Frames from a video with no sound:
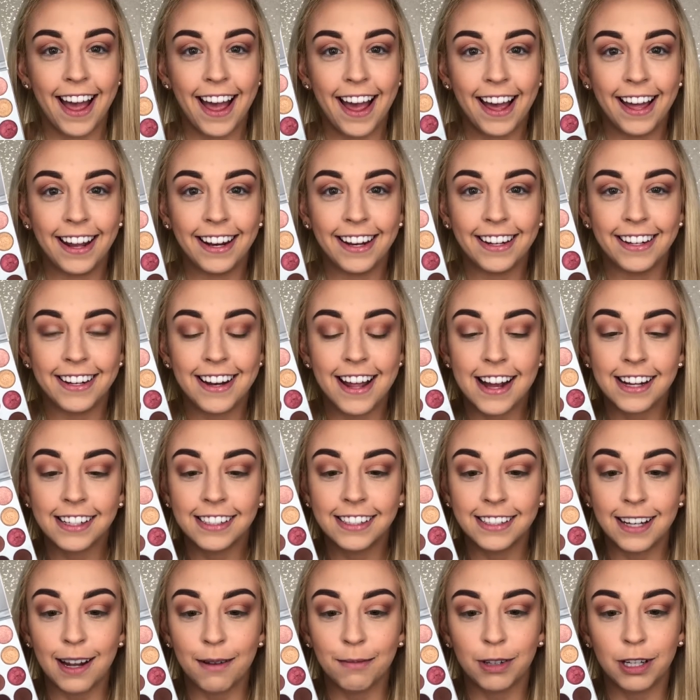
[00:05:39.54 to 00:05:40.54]
And
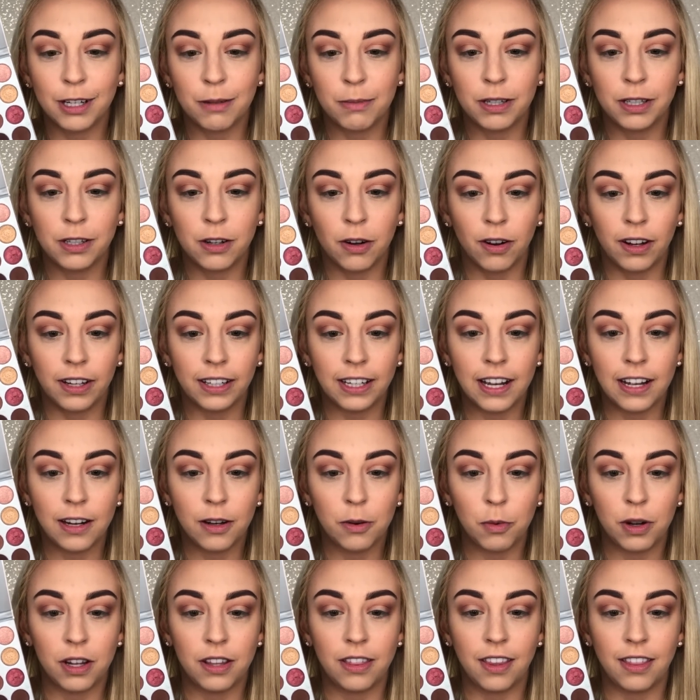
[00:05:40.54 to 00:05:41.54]
next, I'm going to be going
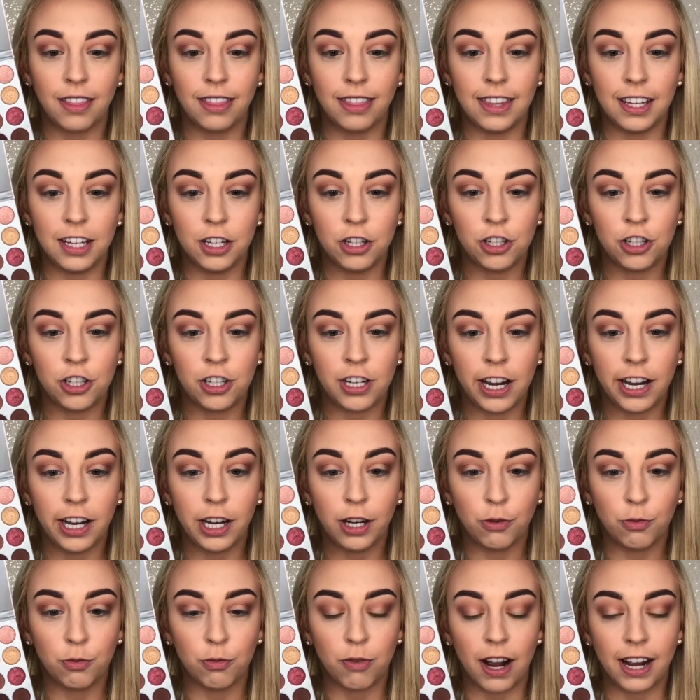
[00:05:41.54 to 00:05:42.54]
in with this
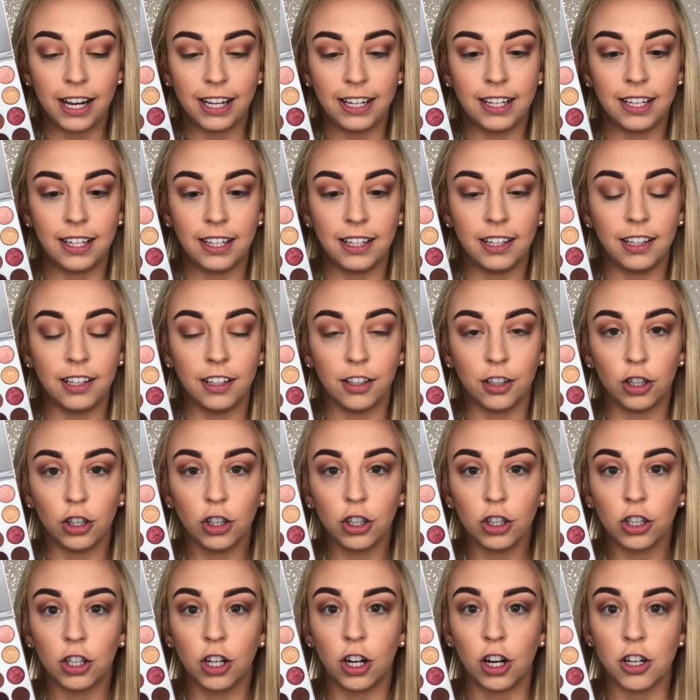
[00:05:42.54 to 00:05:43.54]
shade right
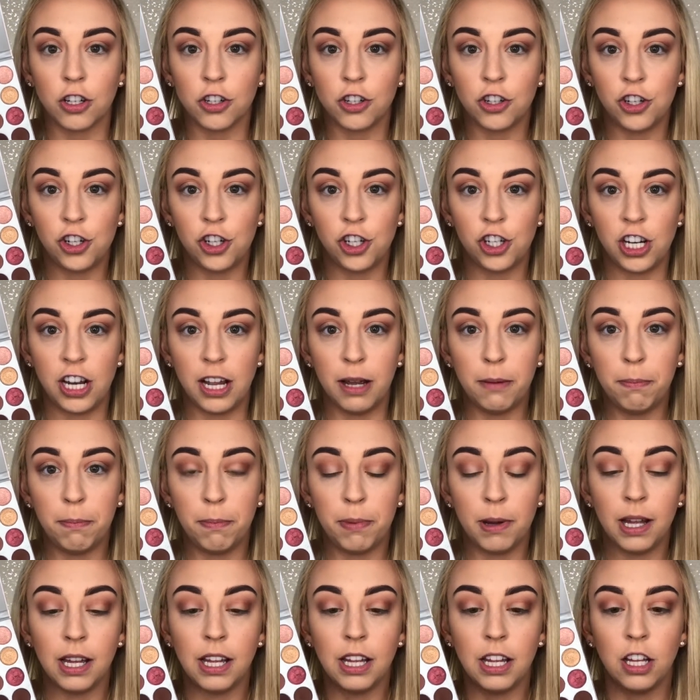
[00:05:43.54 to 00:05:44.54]
here called Chip,
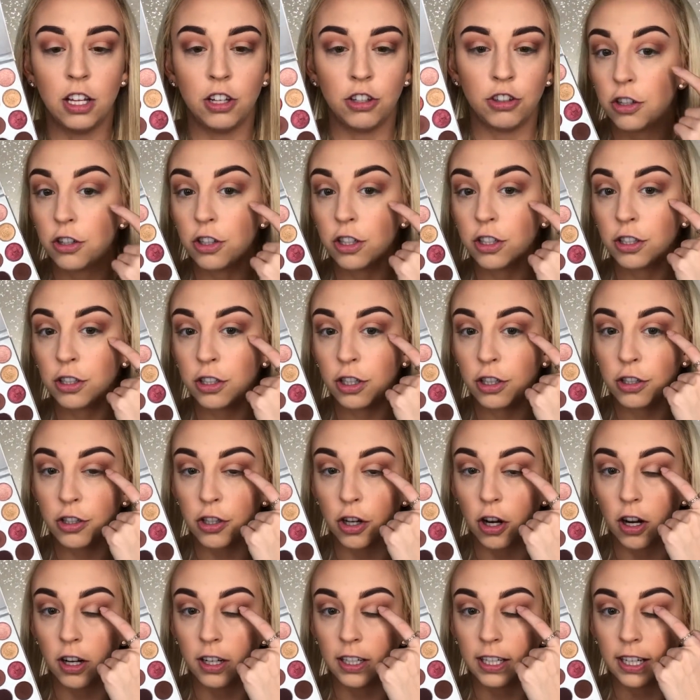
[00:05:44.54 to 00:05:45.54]
just to
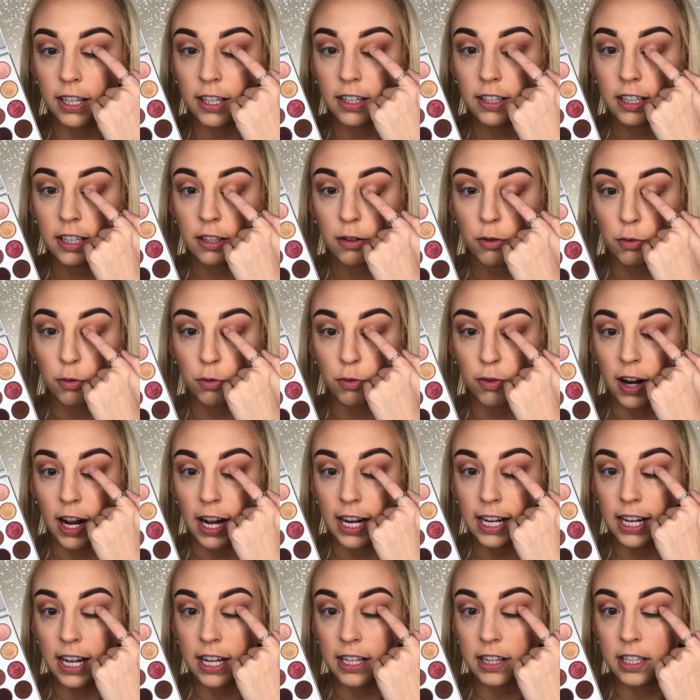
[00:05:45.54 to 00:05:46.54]
darken
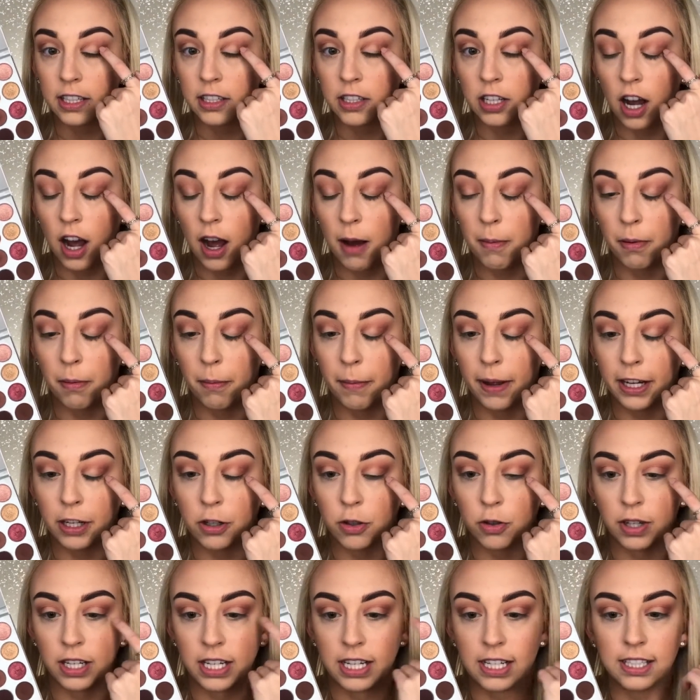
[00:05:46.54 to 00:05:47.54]
right at the top of my
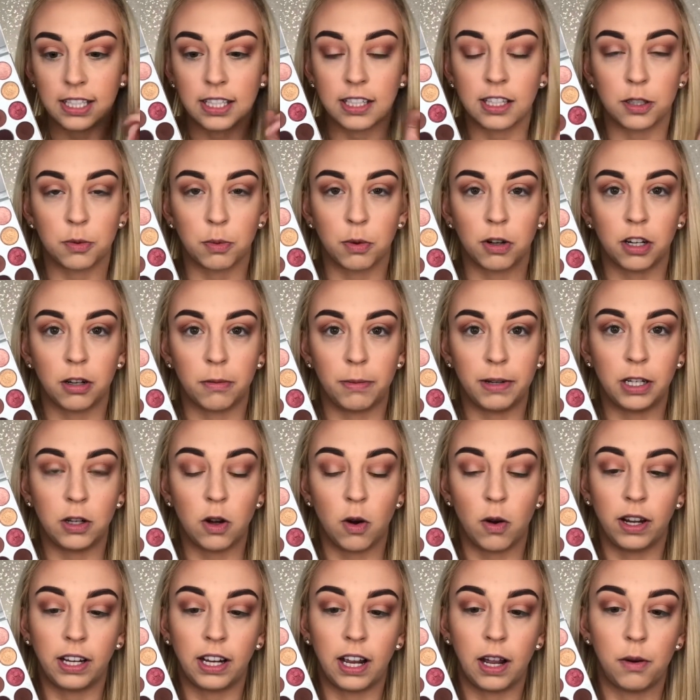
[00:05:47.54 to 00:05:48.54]
crease, because we're going to be
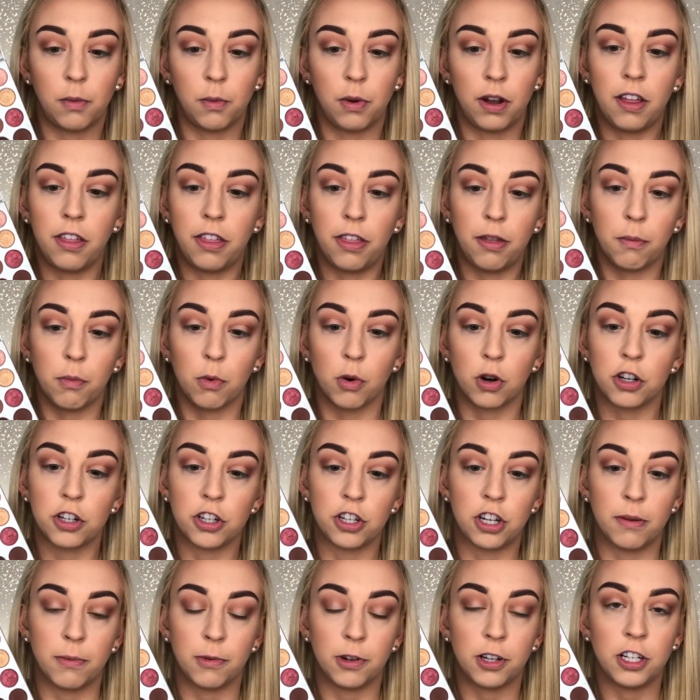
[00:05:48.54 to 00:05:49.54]
going in with more
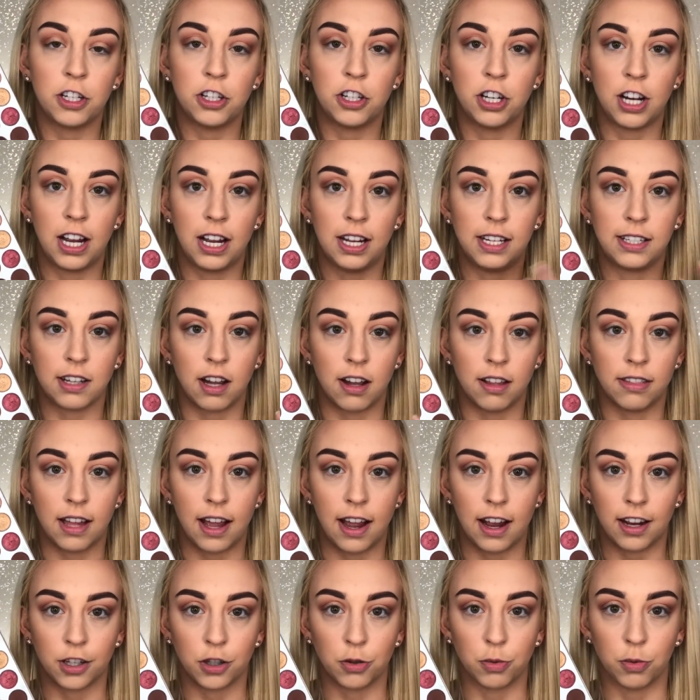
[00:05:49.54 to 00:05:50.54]
shimmery shades on the
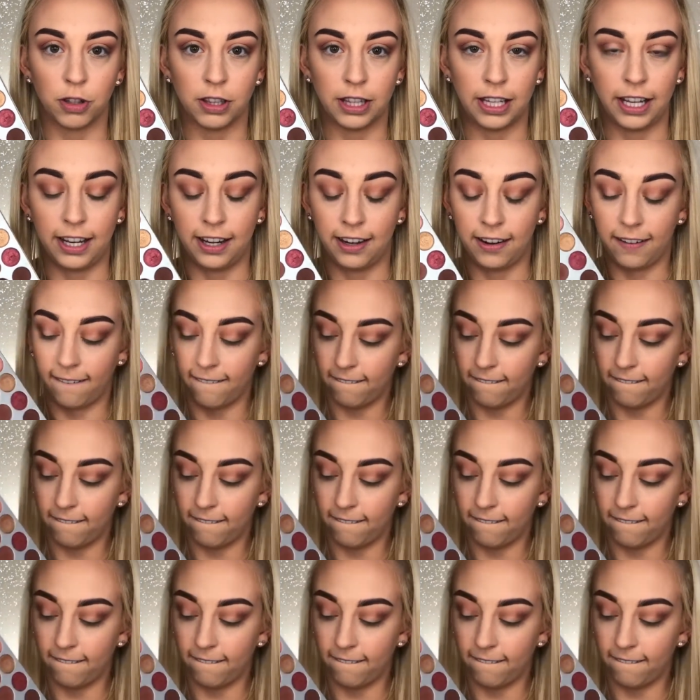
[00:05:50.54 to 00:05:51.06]
actual lid.